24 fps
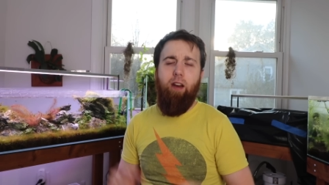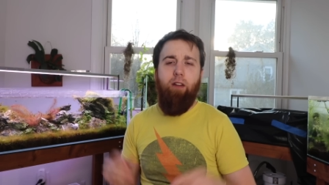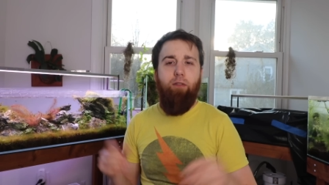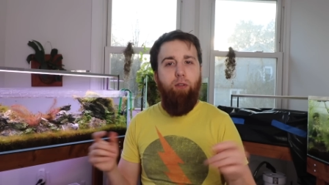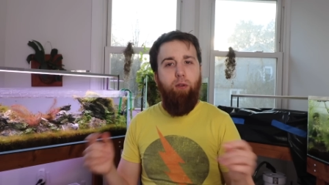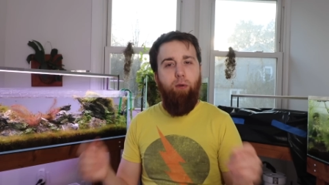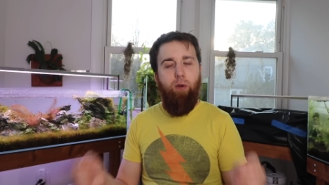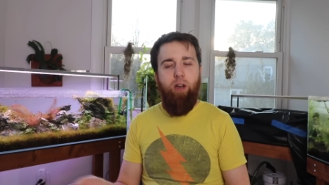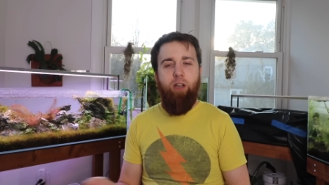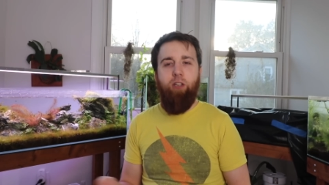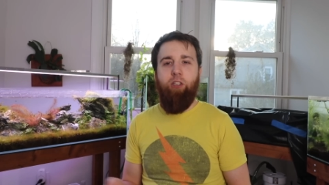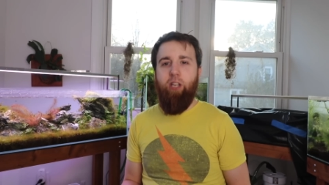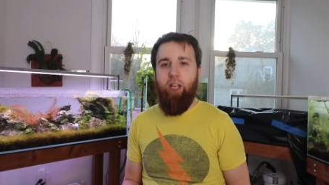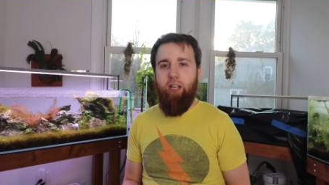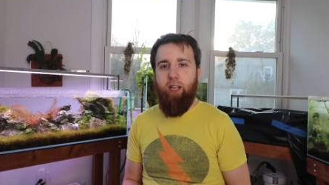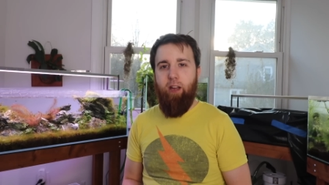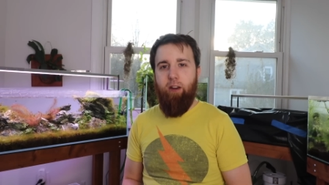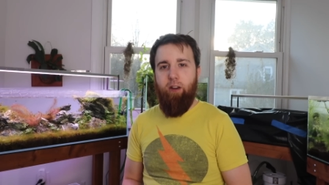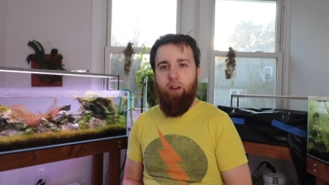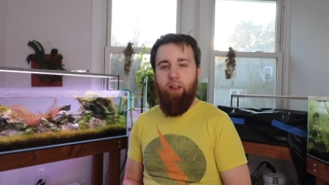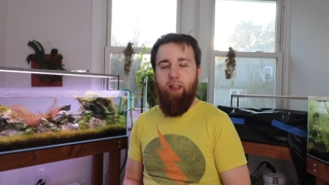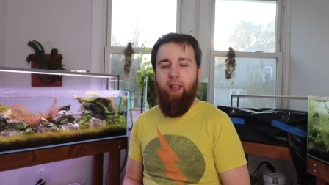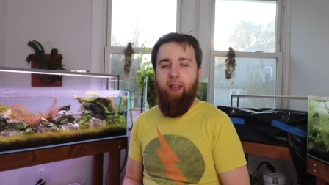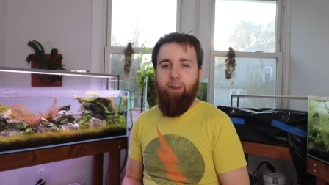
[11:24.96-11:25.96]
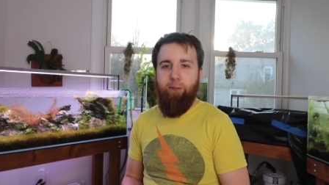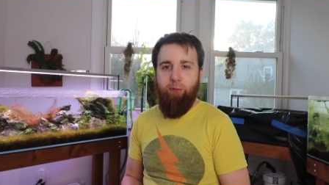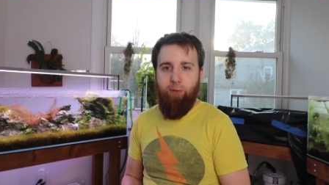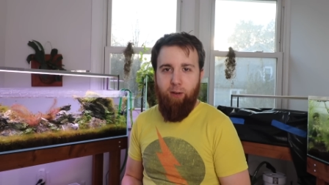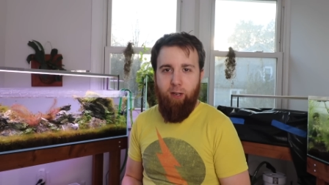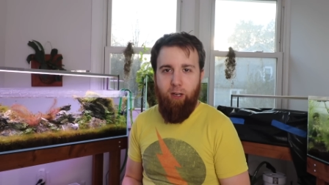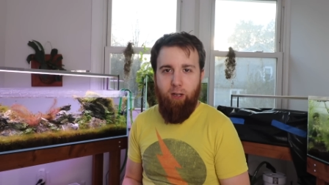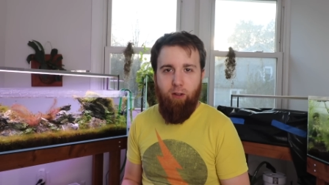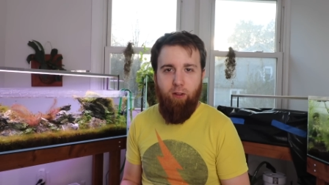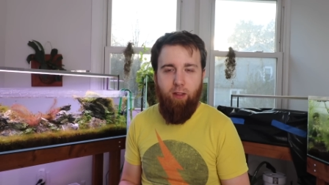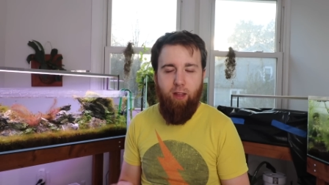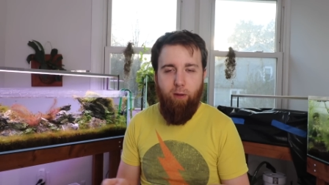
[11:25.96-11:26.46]
And if you want to check out our last
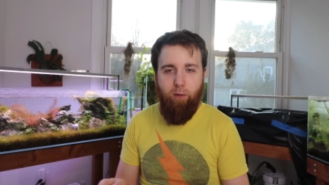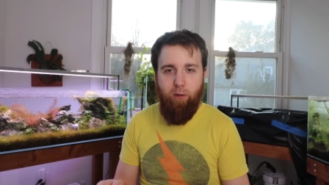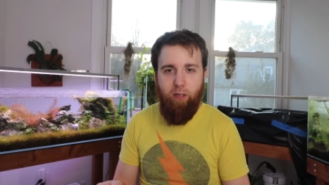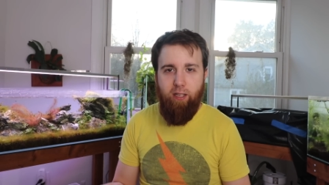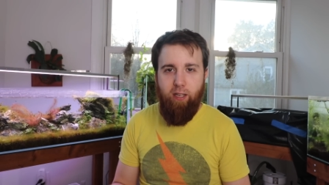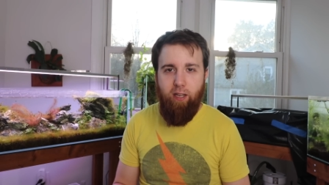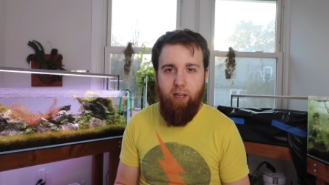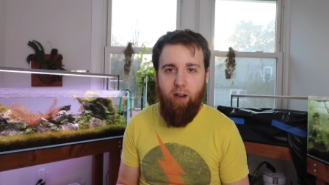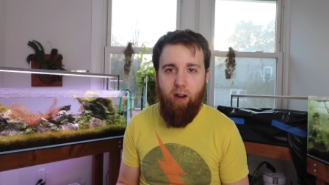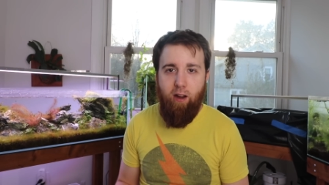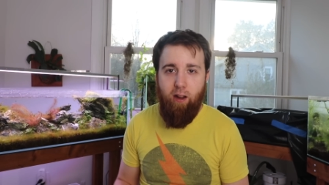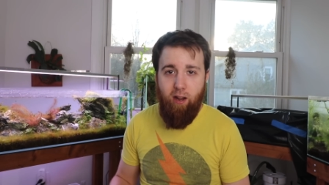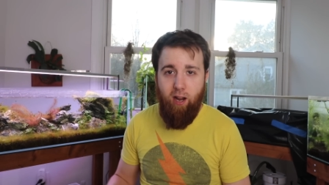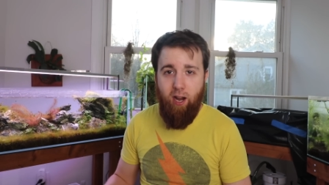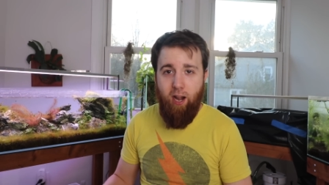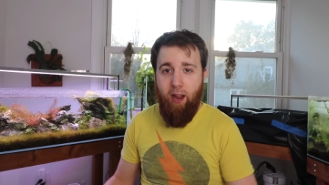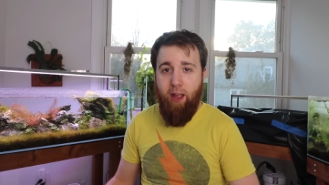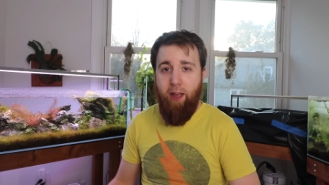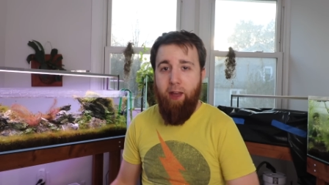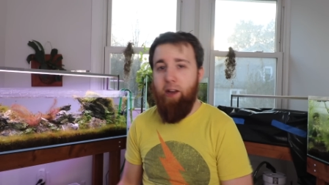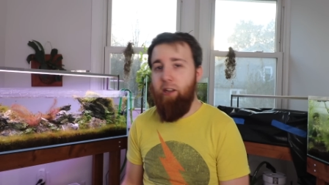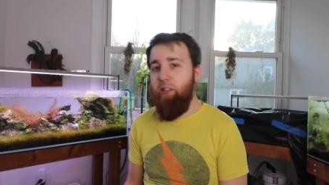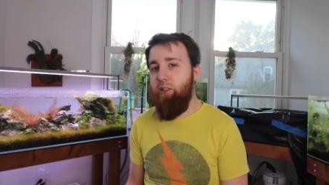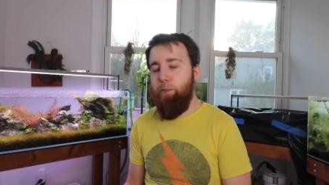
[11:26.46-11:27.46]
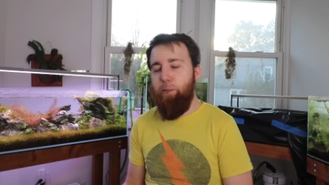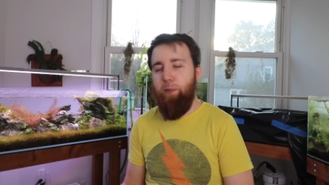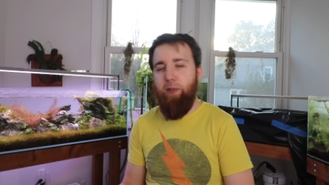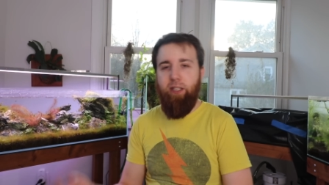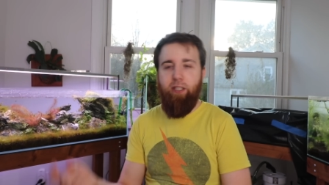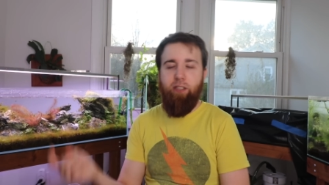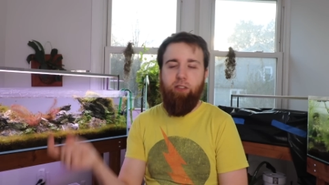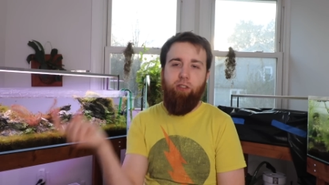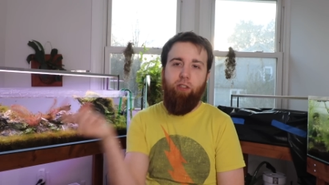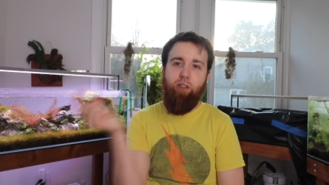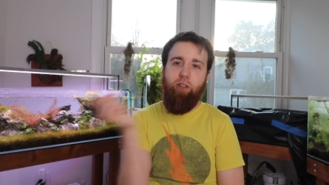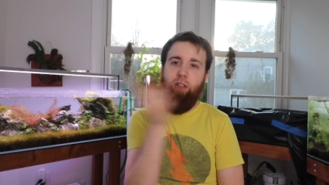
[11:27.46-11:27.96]
video that we did on
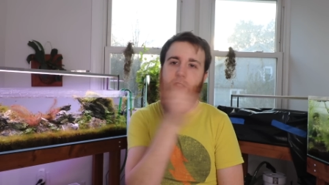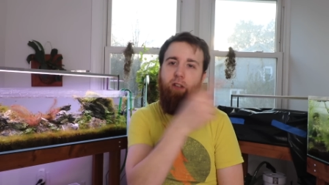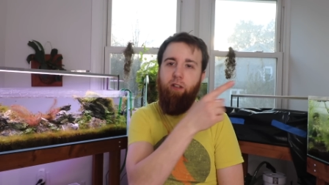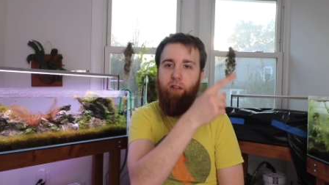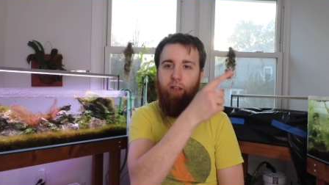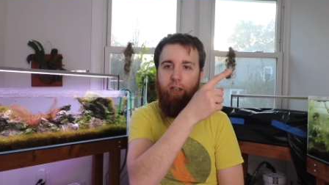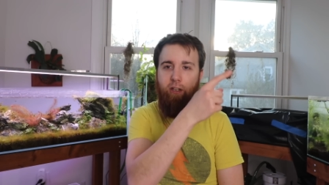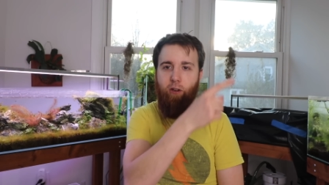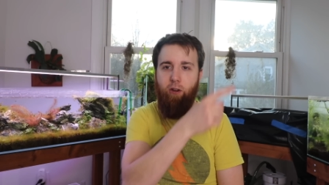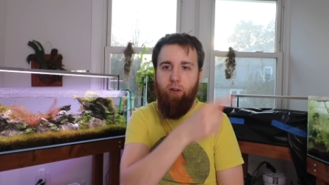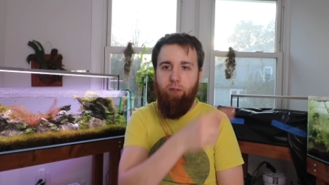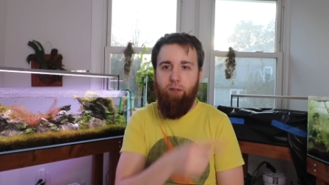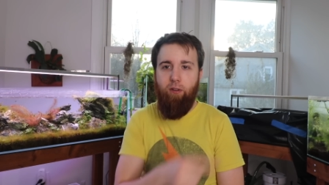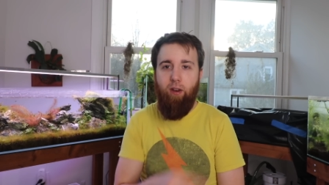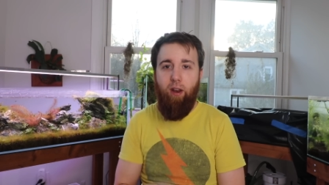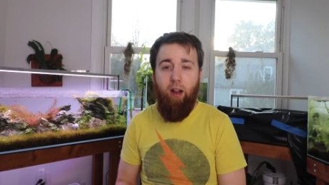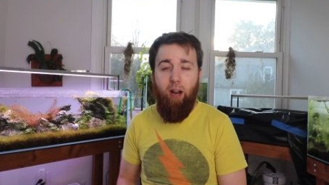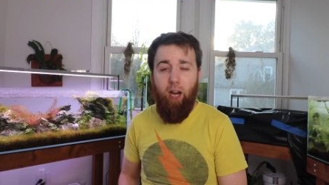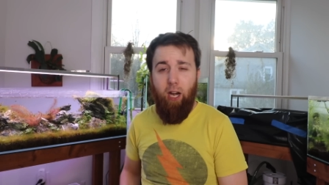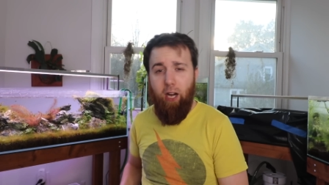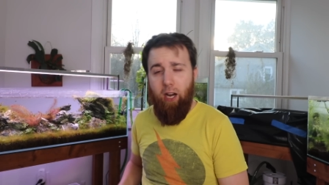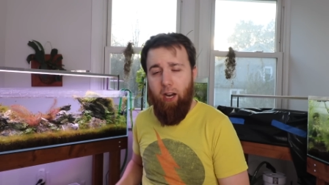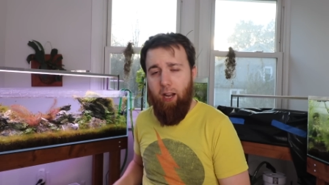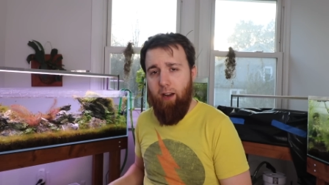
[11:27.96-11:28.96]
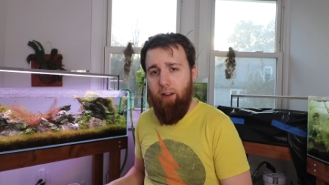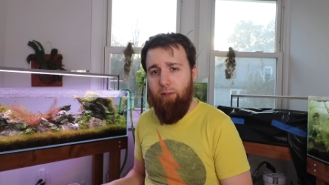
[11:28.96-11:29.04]
houseplants, you can click over there.